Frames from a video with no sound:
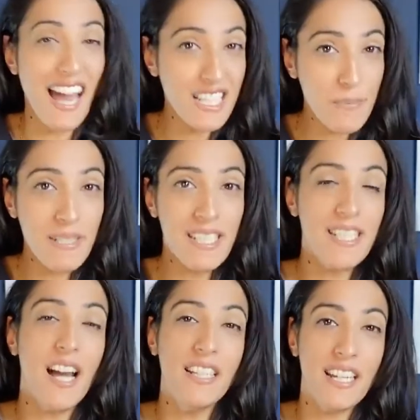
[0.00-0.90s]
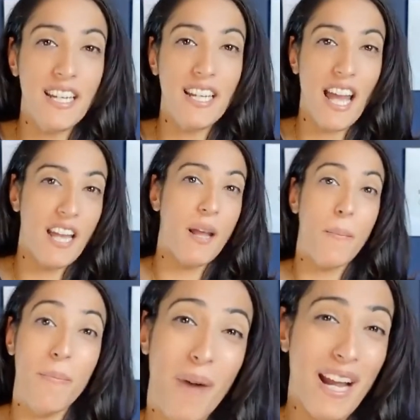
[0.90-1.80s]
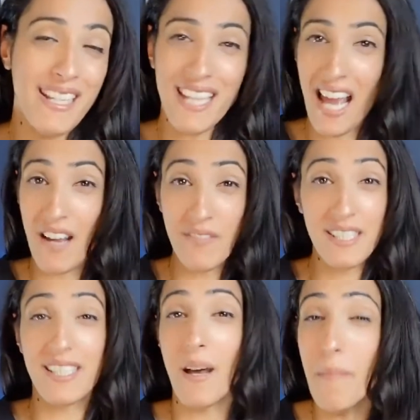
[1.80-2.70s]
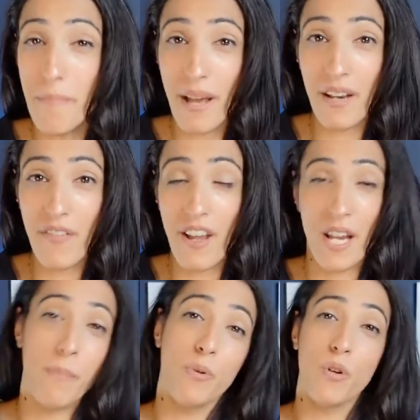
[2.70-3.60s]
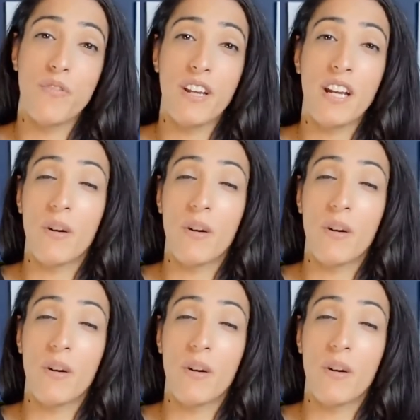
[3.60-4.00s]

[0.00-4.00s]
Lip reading: has been studied and might have some benefit in improving